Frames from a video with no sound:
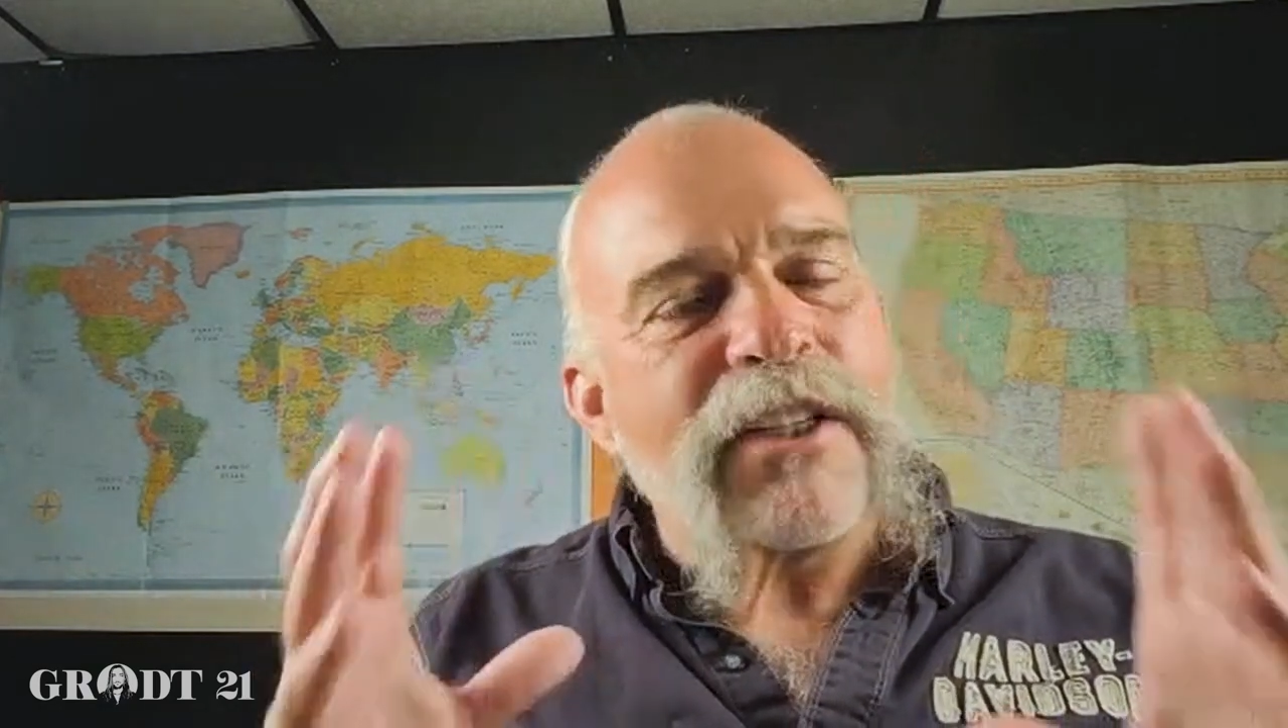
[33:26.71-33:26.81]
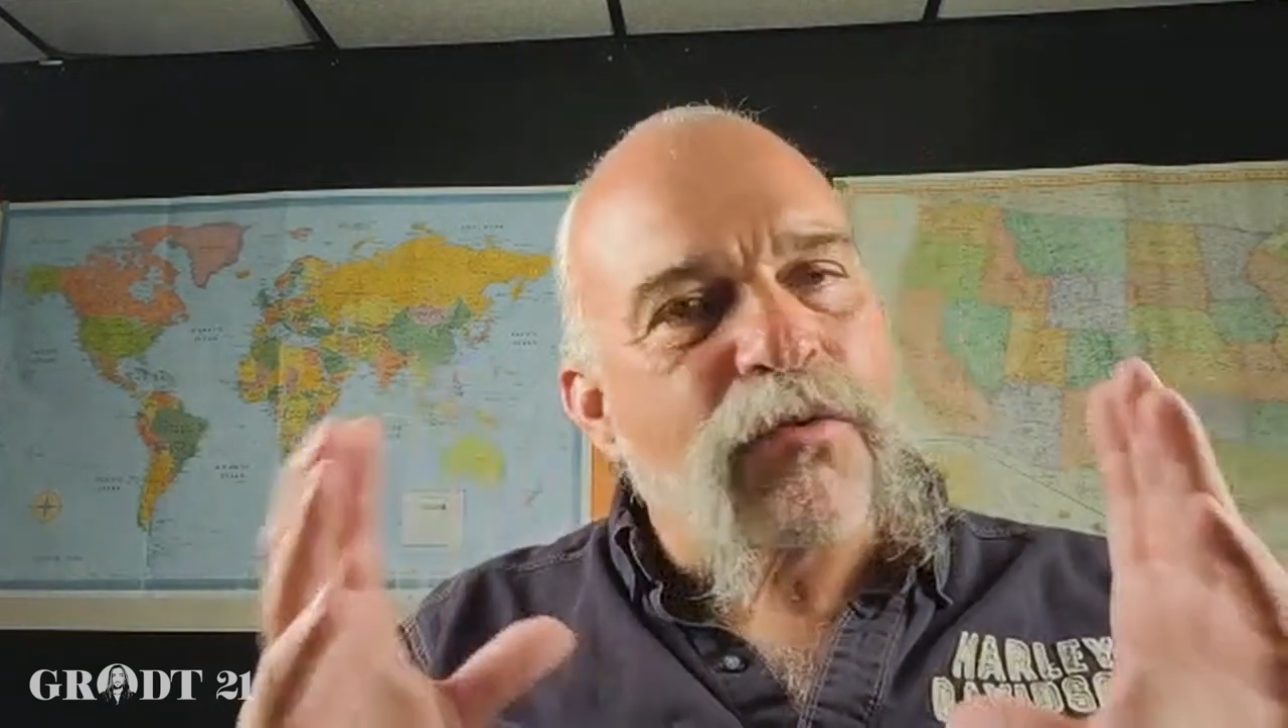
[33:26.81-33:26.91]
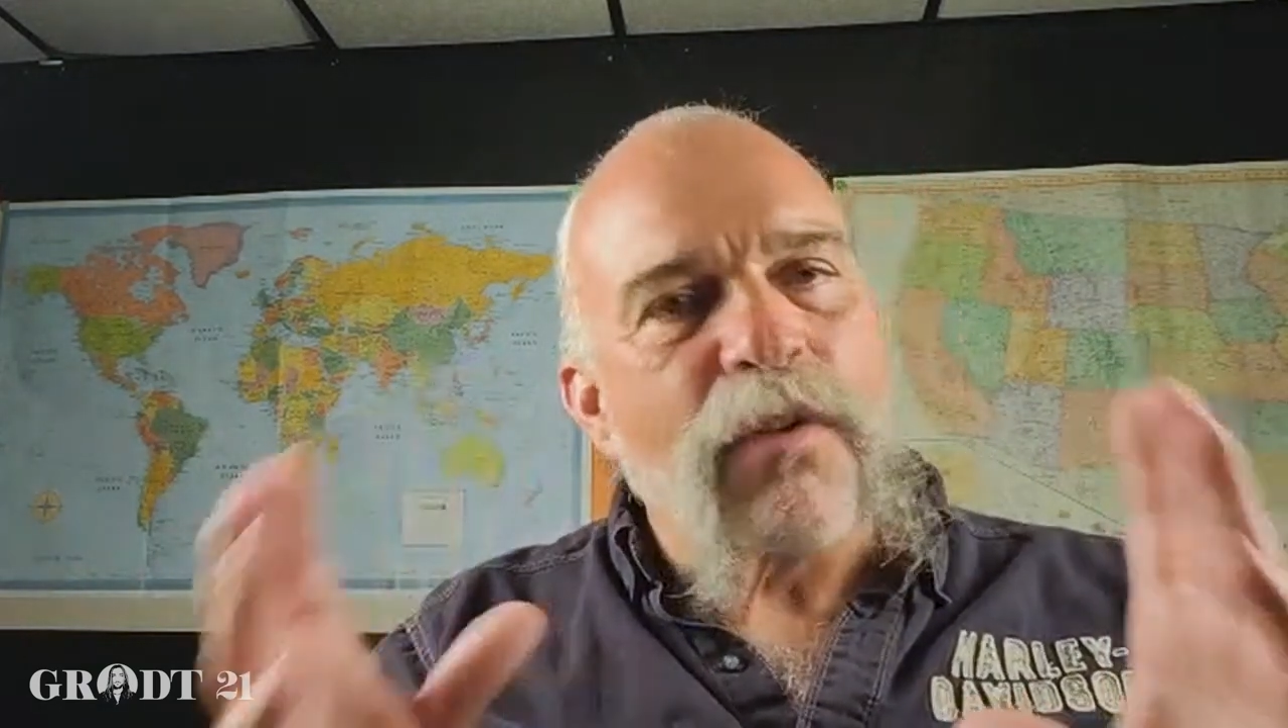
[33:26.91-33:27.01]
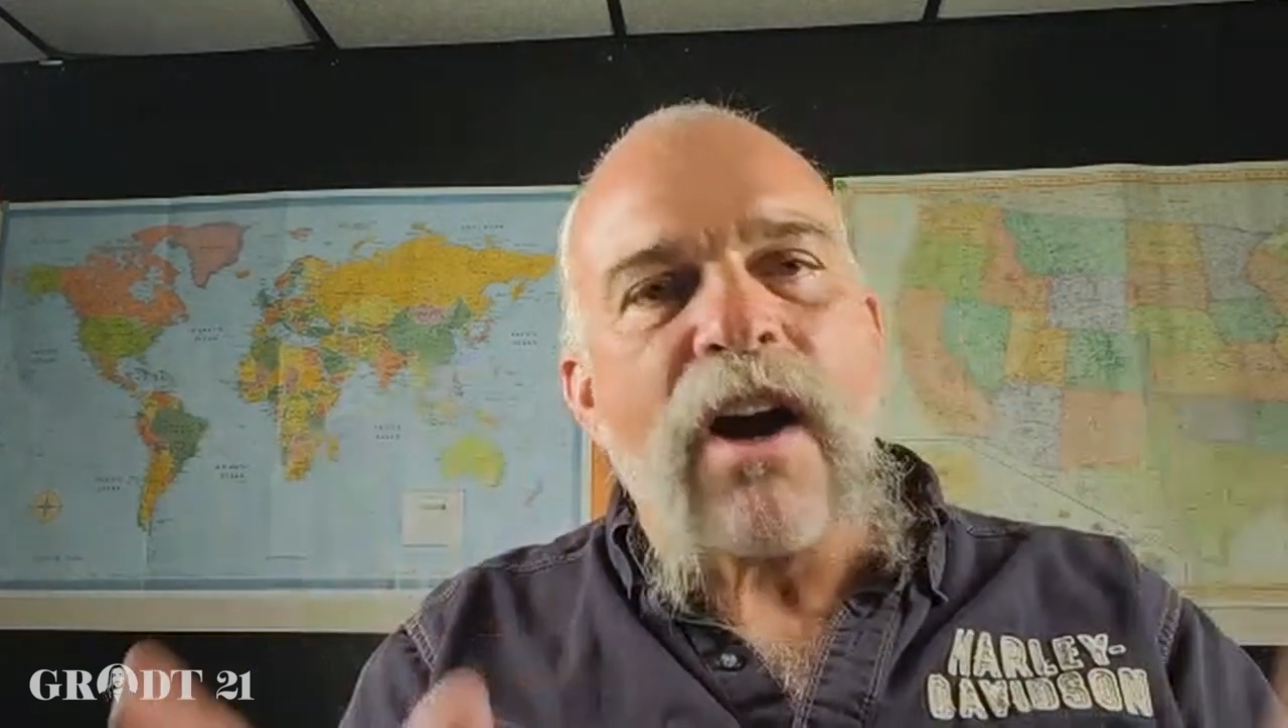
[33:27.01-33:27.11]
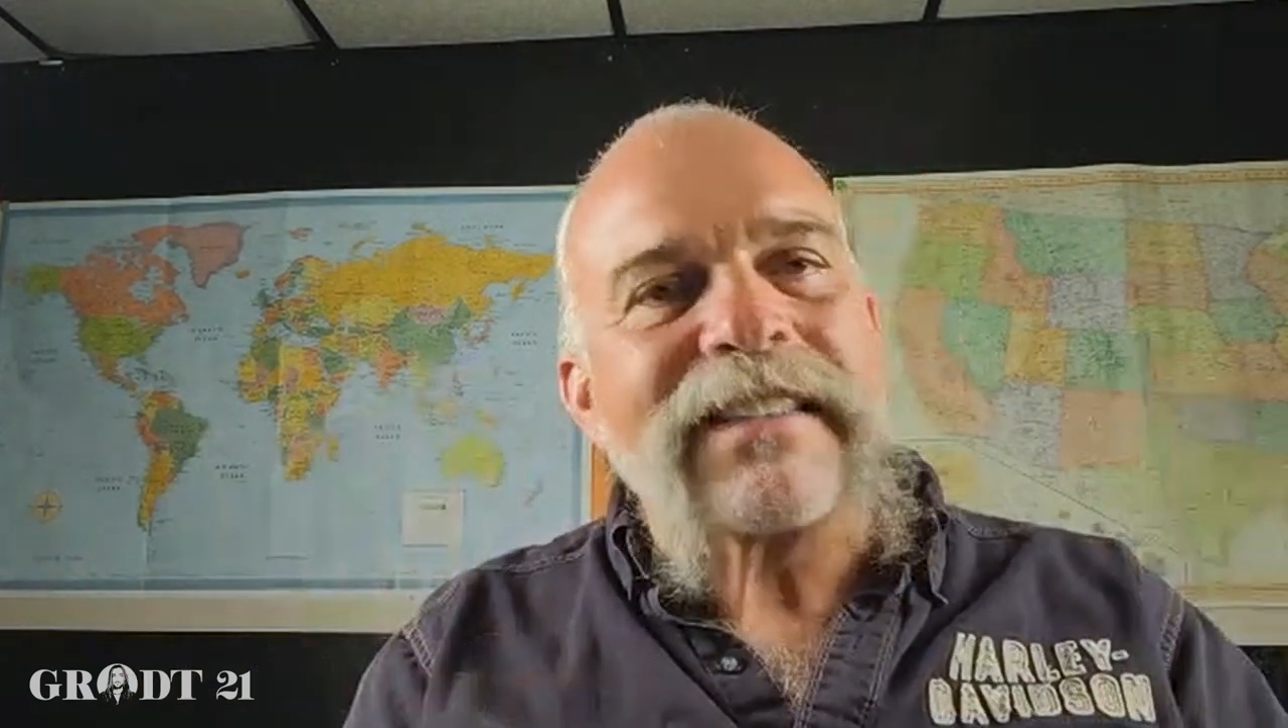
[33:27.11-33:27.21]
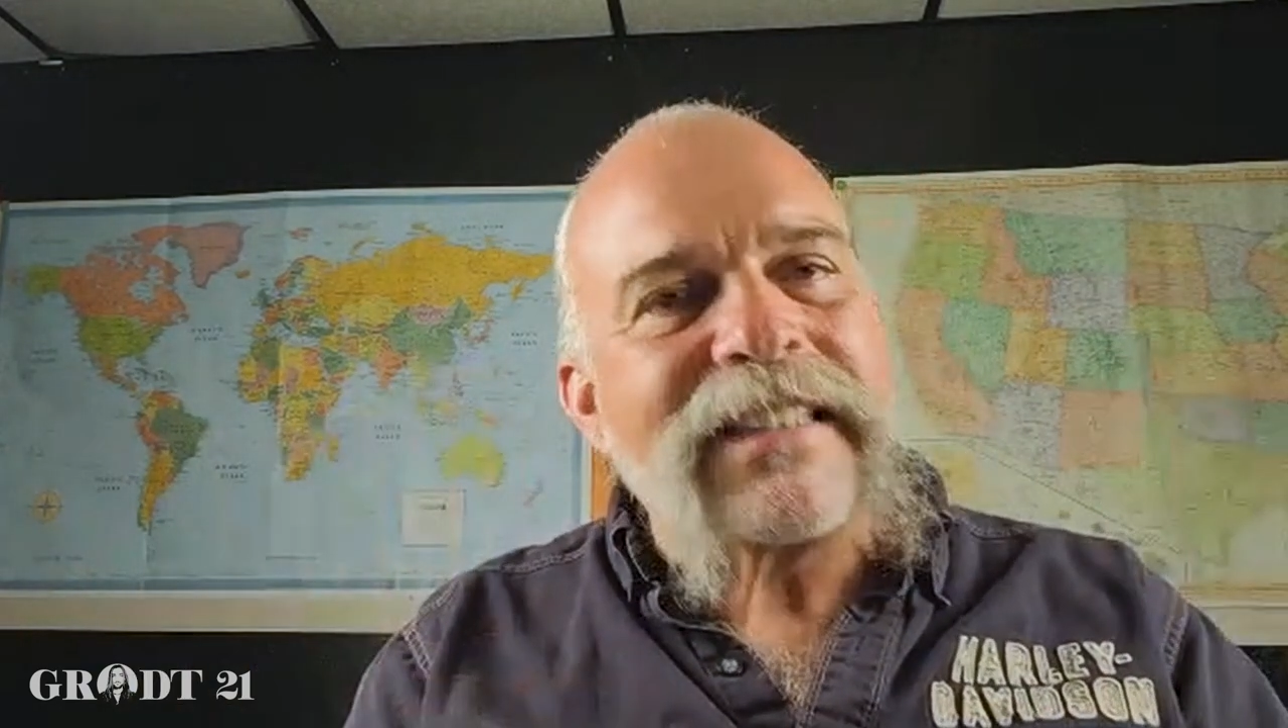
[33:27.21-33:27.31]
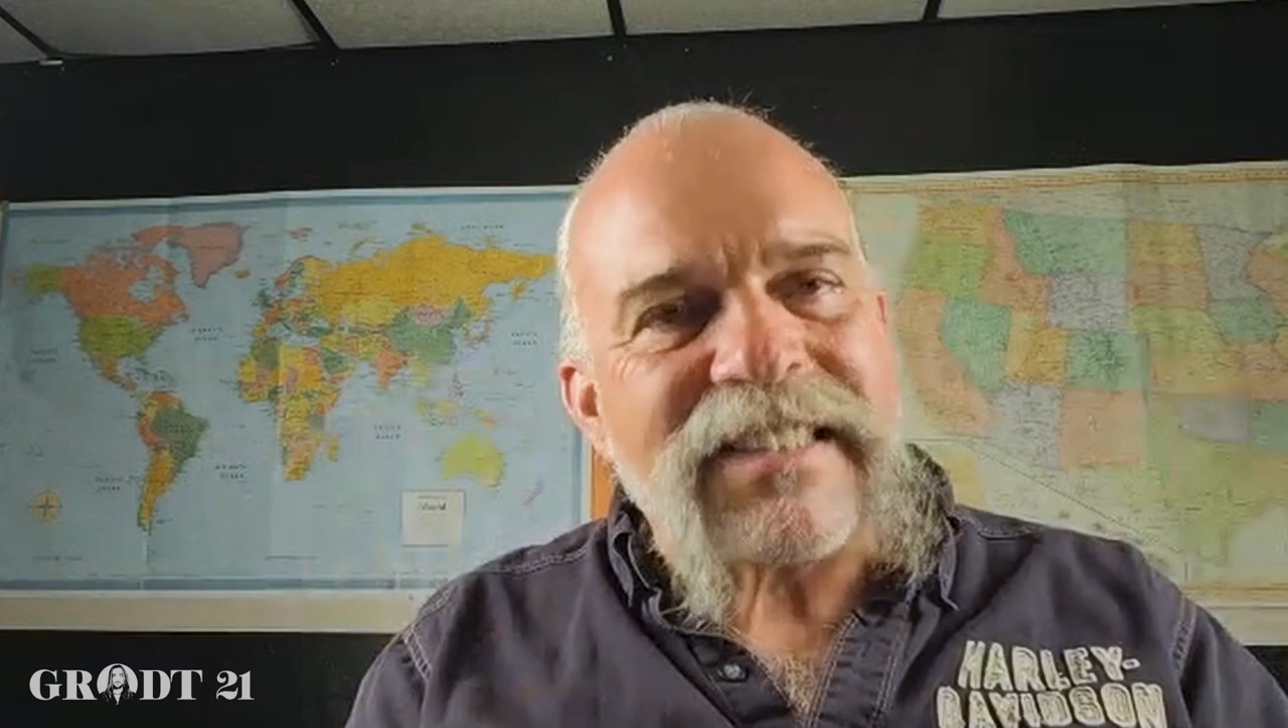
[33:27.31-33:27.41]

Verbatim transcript: it's wrong